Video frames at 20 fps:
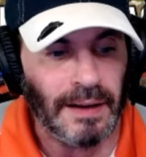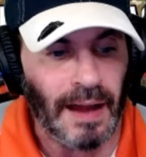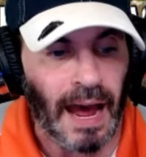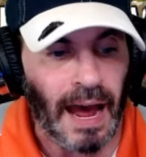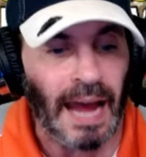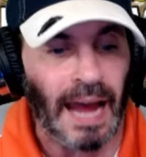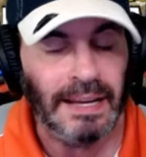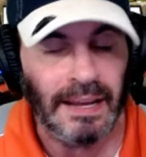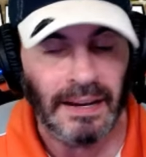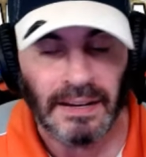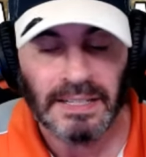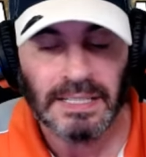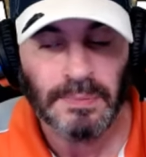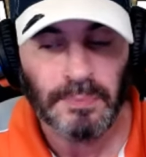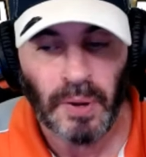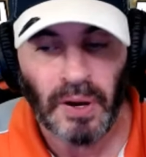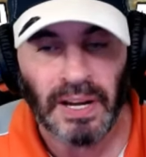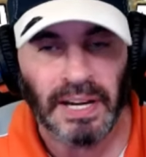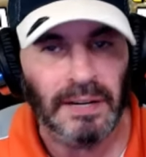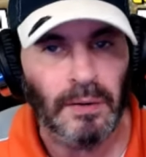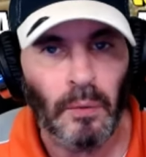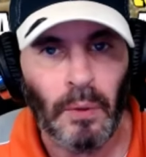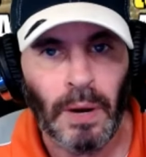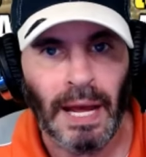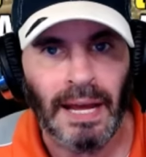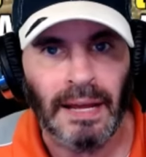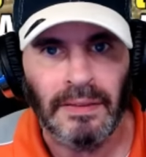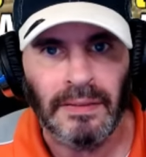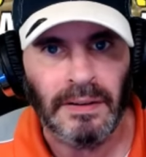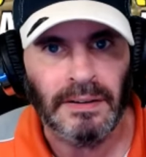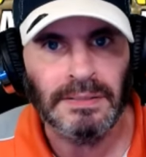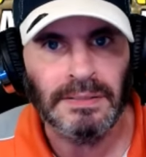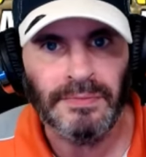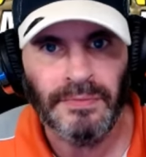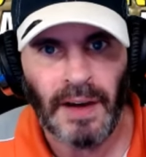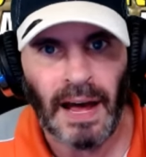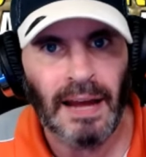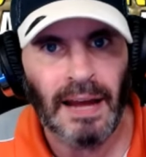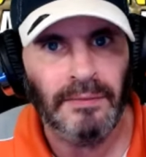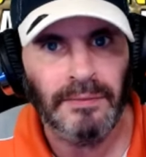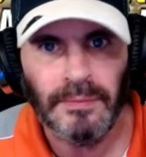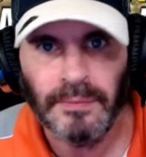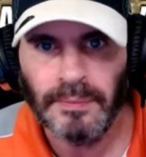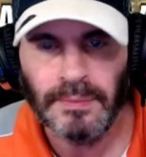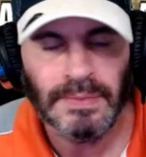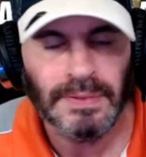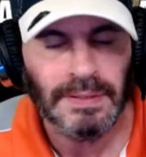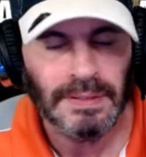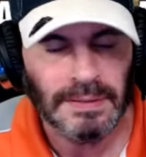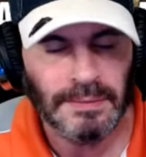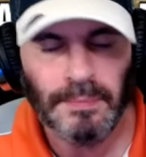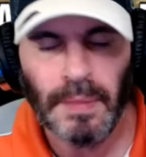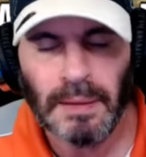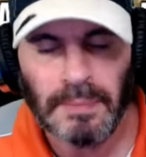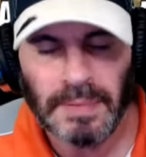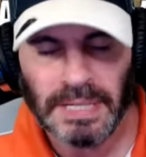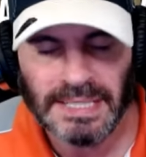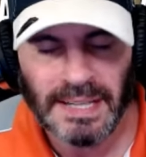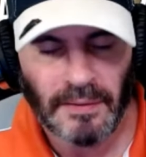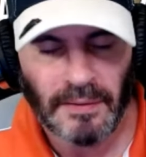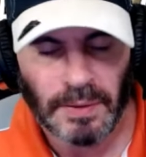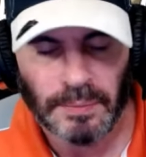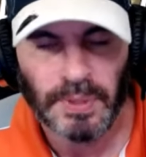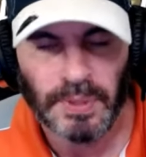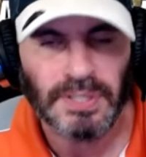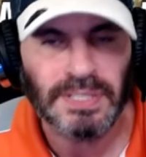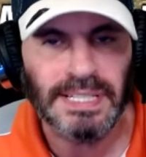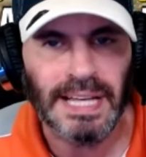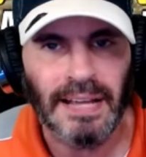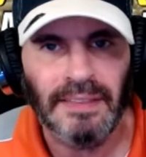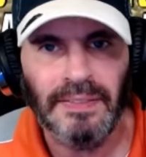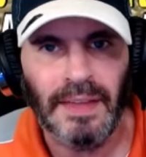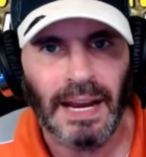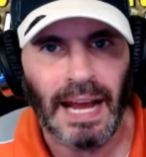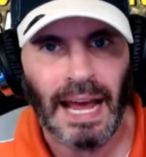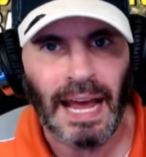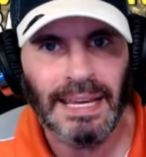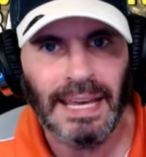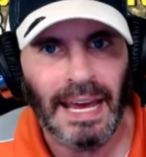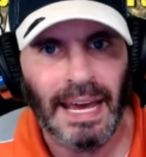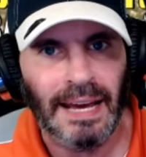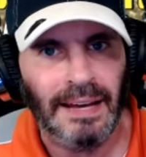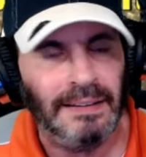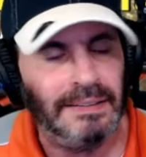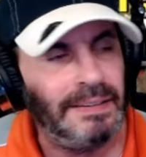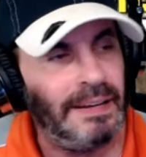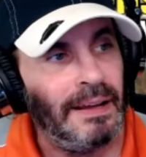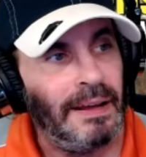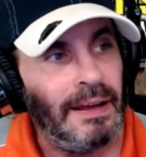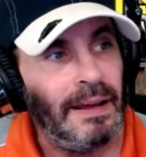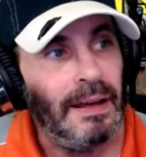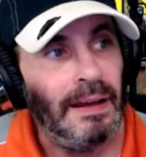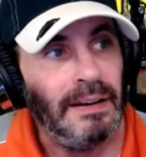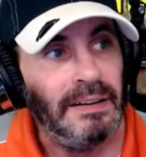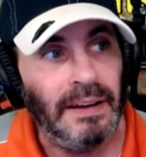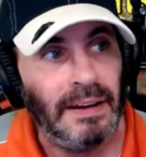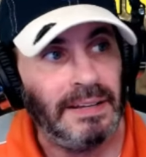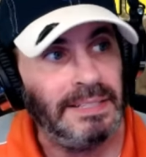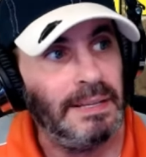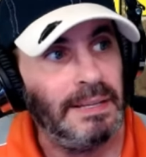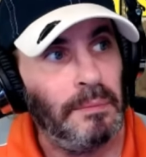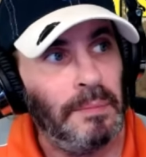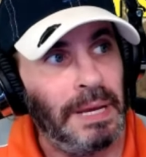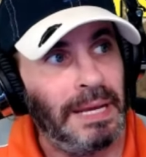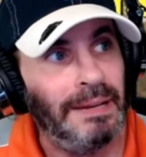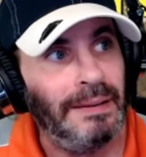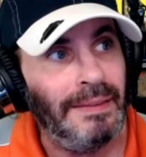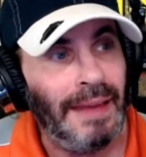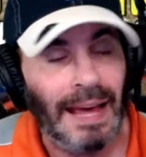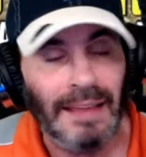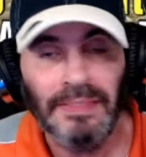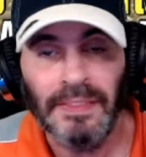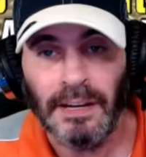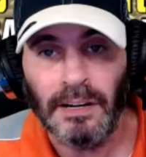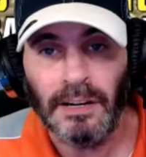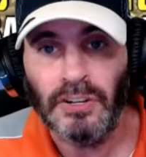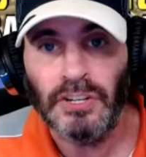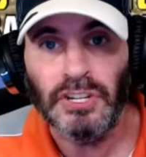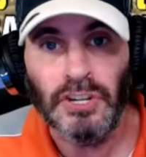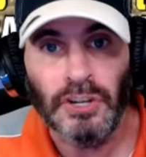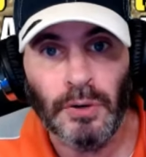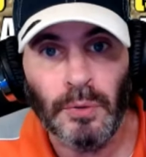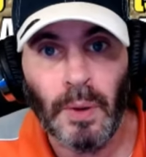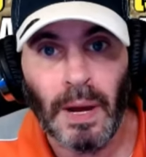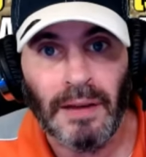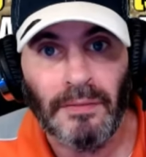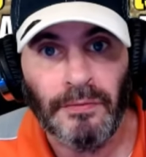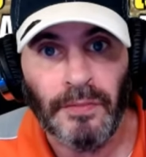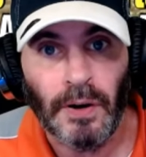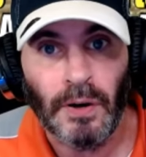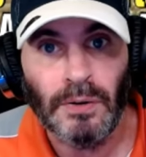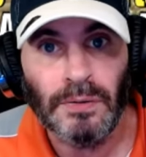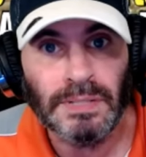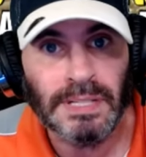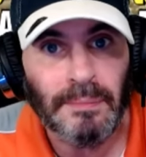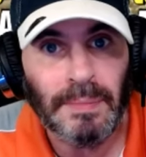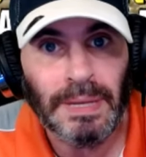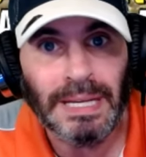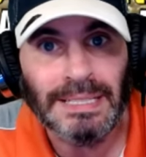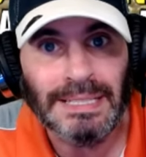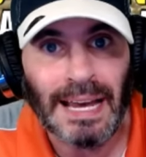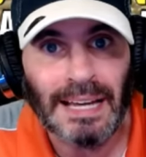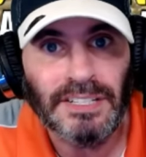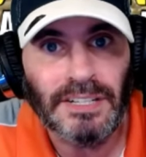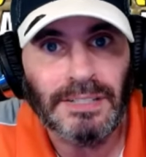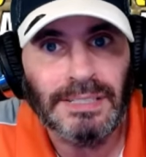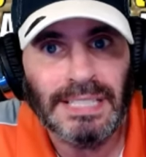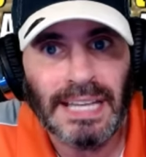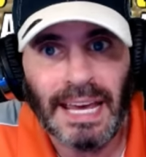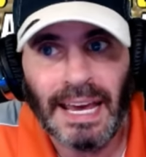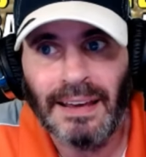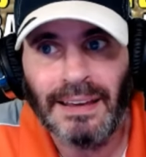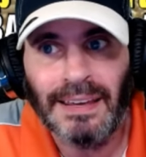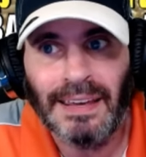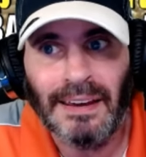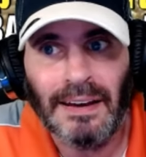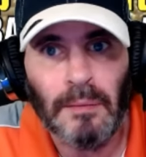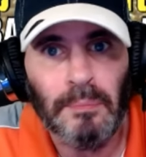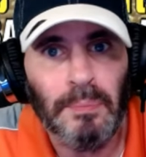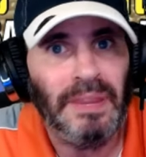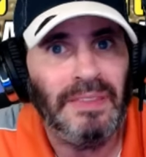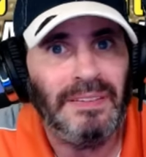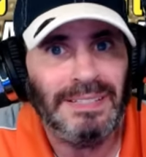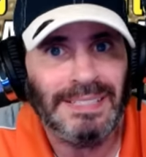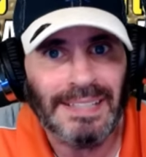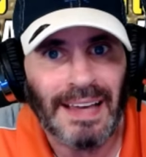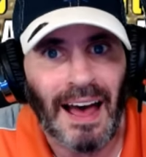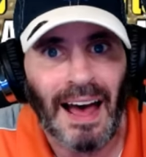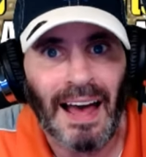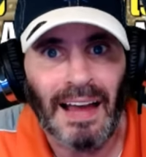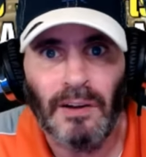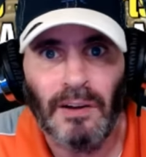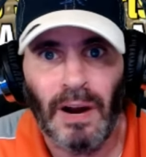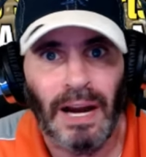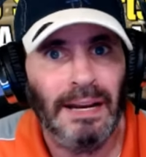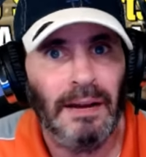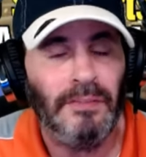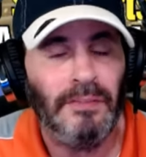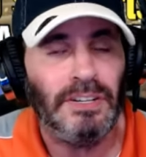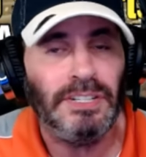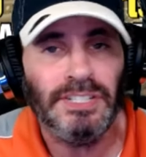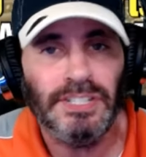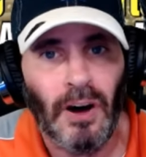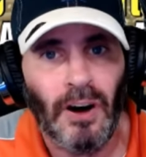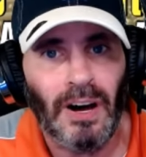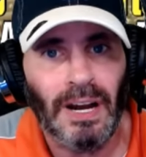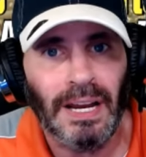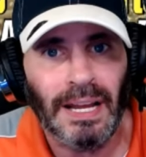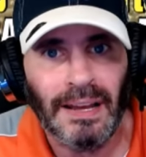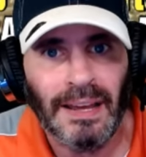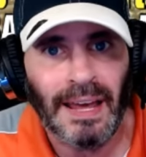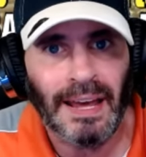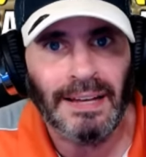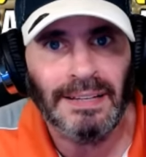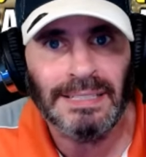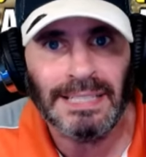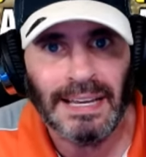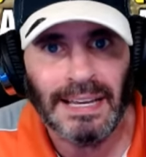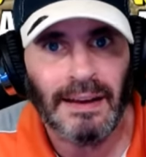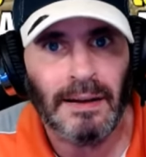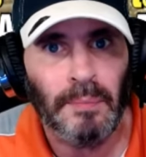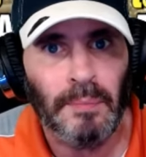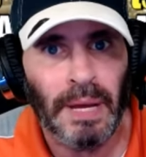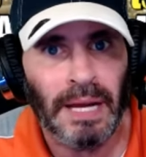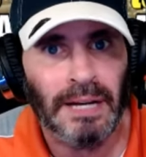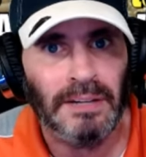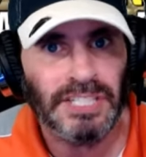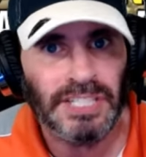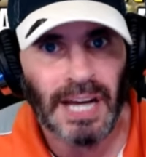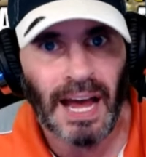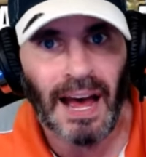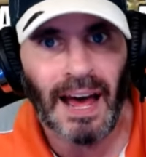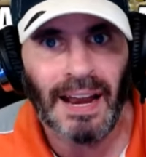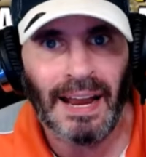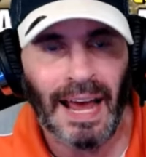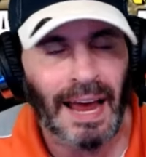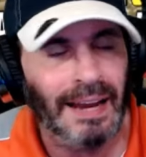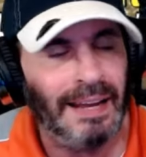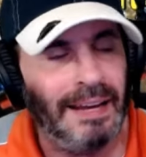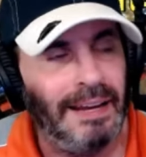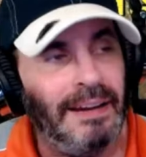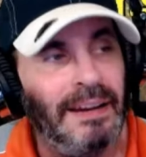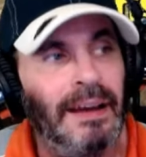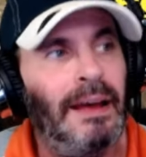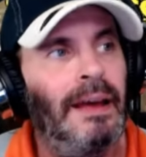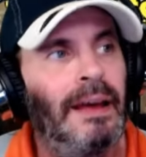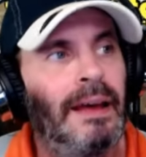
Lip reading: I can explain away. And there's 5, maybe 7% that I can't. Doesn't mean that they're UFOs. It means I just can't get up in the sky, or I never saw it again to get a better shot at it.